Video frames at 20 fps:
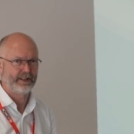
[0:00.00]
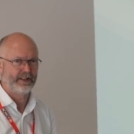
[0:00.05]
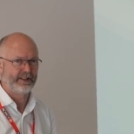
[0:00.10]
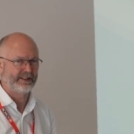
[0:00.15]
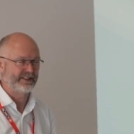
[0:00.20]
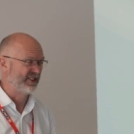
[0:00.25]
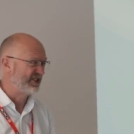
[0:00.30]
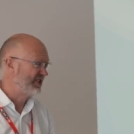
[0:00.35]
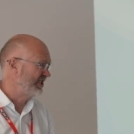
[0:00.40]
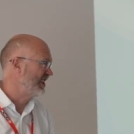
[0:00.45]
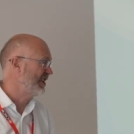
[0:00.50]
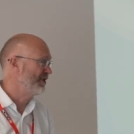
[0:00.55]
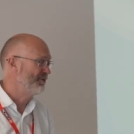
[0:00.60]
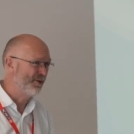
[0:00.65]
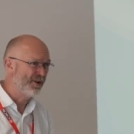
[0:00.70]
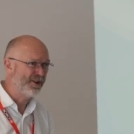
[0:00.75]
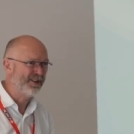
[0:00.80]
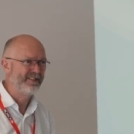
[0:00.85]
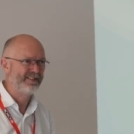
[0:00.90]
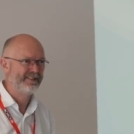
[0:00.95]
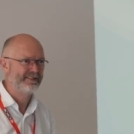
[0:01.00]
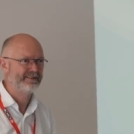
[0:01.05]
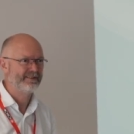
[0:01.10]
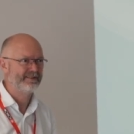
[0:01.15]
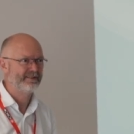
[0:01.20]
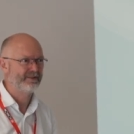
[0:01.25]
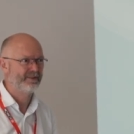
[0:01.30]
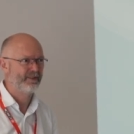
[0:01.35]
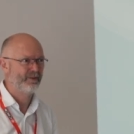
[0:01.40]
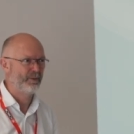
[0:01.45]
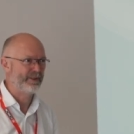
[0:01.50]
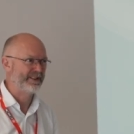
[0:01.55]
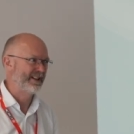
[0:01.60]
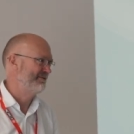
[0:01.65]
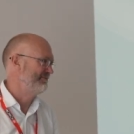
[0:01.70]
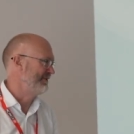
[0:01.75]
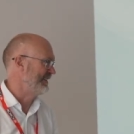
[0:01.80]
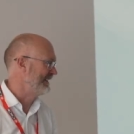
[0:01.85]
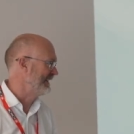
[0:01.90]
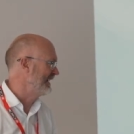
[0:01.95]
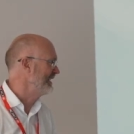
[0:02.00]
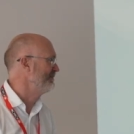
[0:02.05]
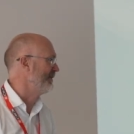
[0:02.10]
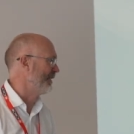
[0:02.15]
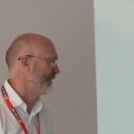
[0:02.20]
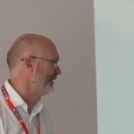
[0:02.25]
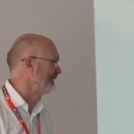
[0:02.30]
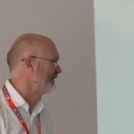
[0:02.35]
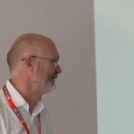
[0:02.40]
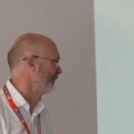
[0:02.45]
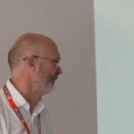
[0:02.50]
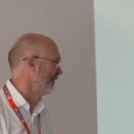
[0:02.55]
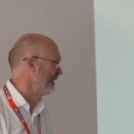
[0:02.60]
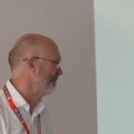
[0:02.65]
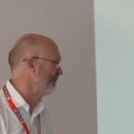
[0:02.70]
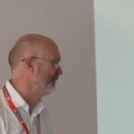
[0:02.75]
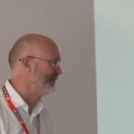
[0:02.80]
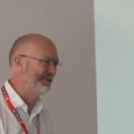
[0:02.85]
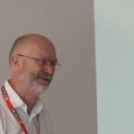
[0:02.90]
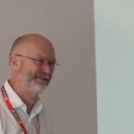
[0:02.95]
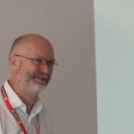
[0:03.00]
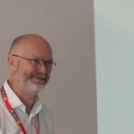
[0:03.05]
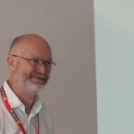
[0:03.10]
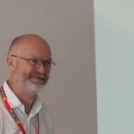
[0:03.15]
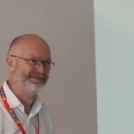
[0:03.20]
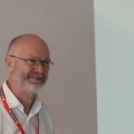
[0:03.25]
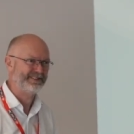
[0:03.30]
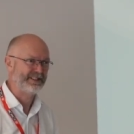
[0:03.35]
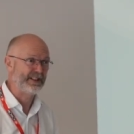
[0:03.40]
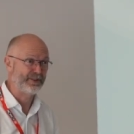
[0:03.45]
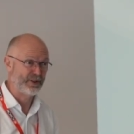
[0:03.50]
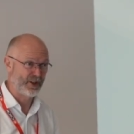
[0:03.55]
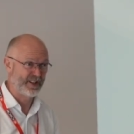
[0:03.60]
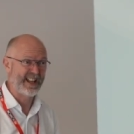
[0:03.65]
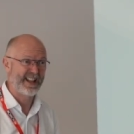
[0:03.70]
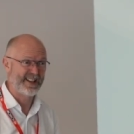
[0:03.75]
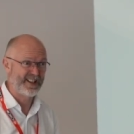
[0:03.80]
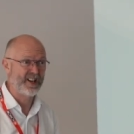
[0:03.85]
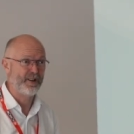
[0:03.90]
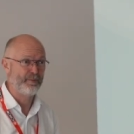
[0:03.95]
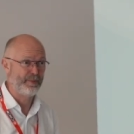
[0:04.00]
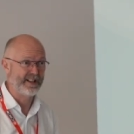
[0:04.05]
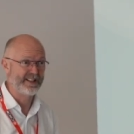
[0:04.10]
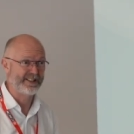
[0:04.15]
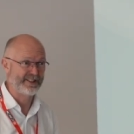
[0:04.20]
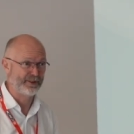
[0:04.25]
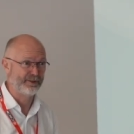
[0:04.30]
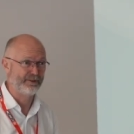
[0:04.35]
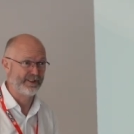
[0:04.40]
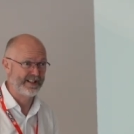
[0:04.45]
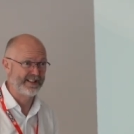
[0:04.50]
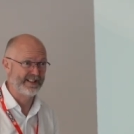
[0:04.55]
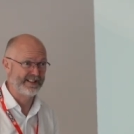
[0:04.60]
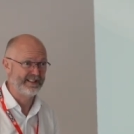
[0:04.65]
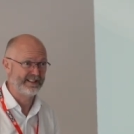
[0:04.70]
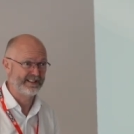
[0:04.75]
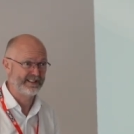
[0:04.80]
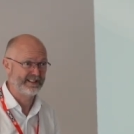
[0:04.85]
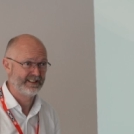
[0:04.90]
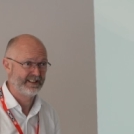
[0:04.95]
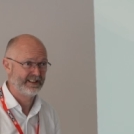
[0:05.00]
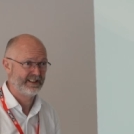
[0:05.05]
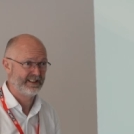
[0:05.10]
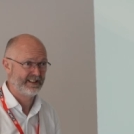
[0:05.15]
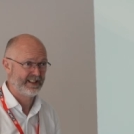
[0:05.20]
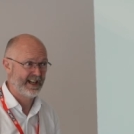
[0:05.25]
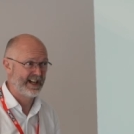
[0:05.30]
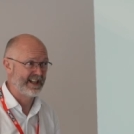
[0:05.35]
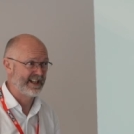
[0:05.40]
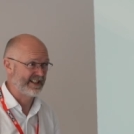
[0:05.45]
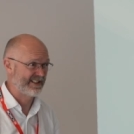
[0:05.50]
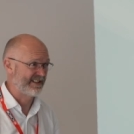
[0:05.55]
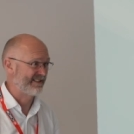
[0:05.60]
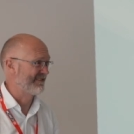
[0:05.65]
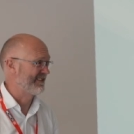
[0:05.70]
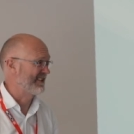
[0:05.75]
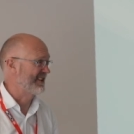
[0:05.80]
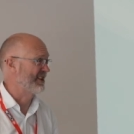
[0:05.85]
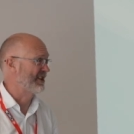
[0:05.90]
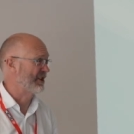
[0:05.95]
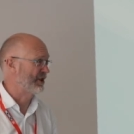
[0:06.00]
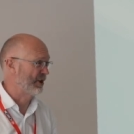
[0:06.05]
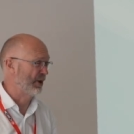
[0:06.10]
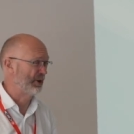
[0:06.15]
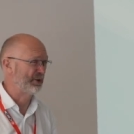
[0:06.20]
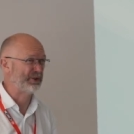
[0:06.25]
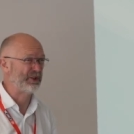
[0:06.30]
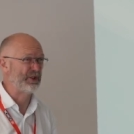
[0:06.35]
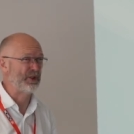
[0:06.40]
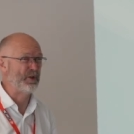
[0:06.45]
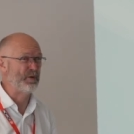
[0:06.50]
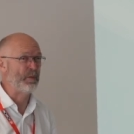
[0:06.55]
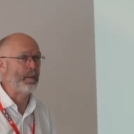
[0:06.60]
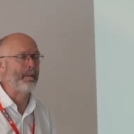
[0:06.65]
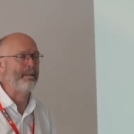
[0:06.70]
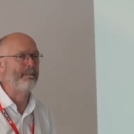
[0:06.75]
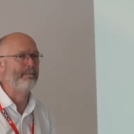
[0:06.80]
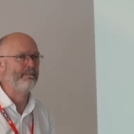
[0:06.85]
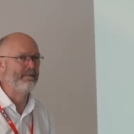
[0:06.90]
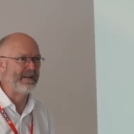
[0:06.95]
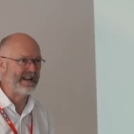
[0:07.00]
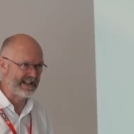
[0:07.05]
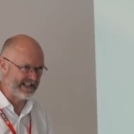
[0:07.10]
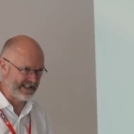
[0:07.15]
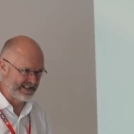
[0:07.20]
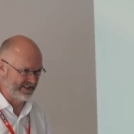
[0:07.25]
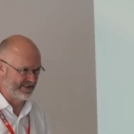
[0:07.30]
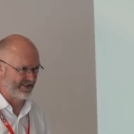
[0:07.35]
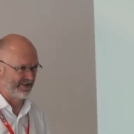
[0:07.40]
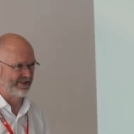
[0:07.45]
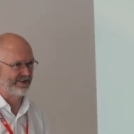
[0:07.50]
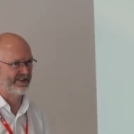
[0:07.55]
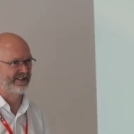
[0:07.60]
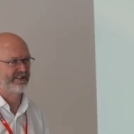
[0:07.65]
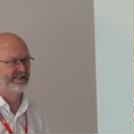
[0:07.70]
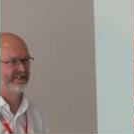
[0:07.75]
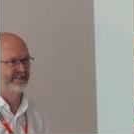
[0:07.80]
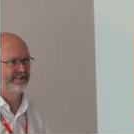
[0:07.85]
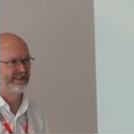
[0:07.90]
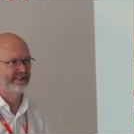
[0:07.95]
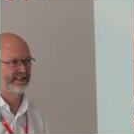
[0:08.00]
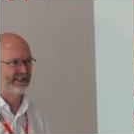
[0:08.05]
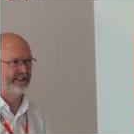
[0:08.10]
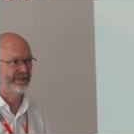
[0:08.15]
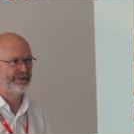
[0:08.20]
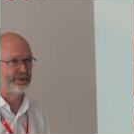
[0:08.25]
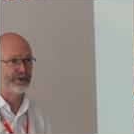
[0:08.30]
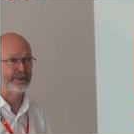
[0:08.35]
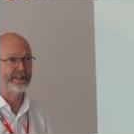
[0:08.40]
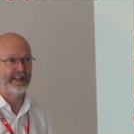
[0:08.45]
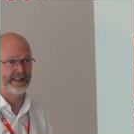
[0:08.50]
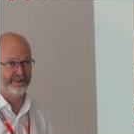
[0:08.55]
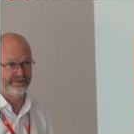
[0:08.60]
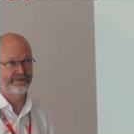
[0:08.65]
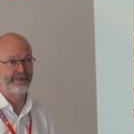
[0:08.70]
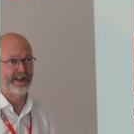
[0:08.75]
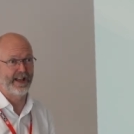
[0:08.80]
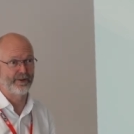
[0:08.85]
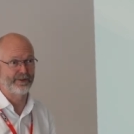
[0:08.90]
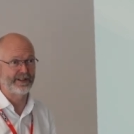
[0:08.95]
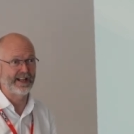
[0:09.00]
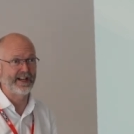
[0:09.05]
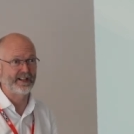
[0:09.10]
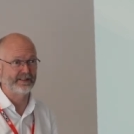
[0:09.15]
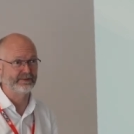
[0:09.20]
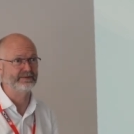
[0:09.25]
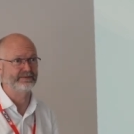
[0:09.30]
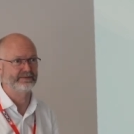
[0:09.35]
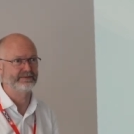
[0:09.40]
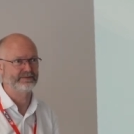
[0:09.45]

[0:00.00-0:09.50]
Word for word: So do you know what? We don't really need Martyn's Law anymore. You've got that liability already. And it's going to cost you millions if you get found out